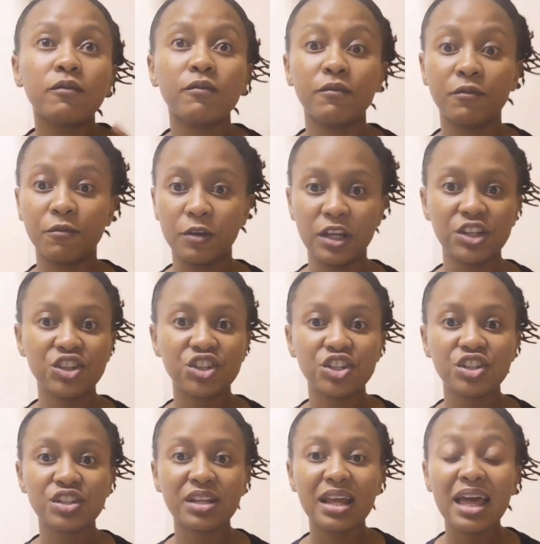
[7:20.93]

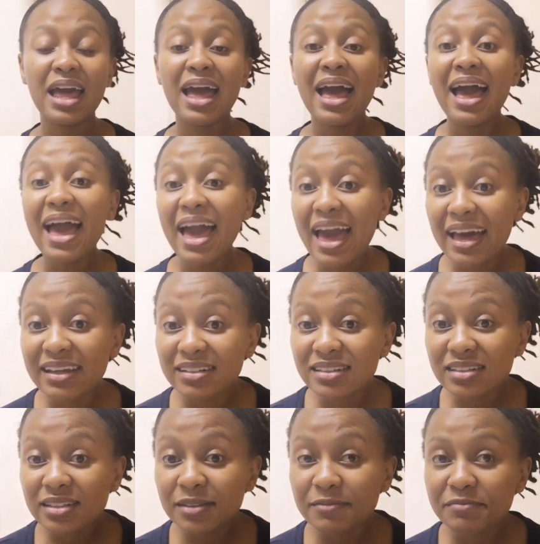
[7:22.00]
fresh.
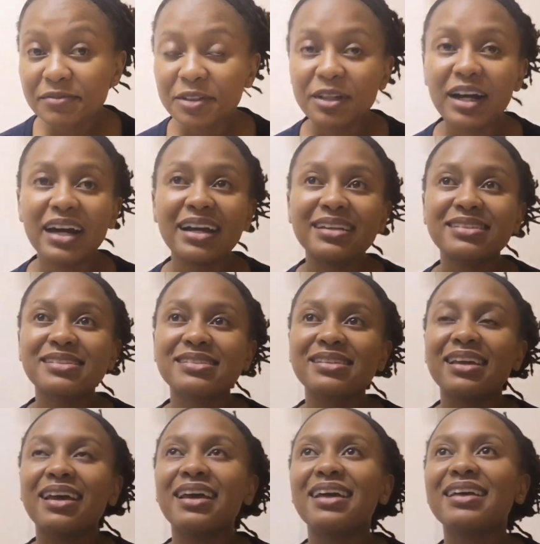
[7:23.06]
And you
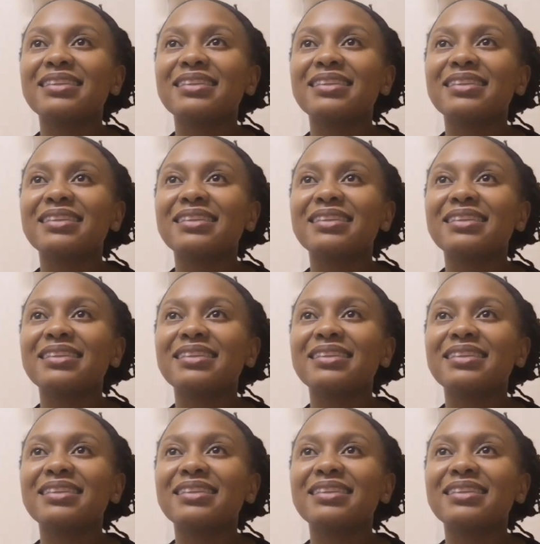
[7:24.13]
guys,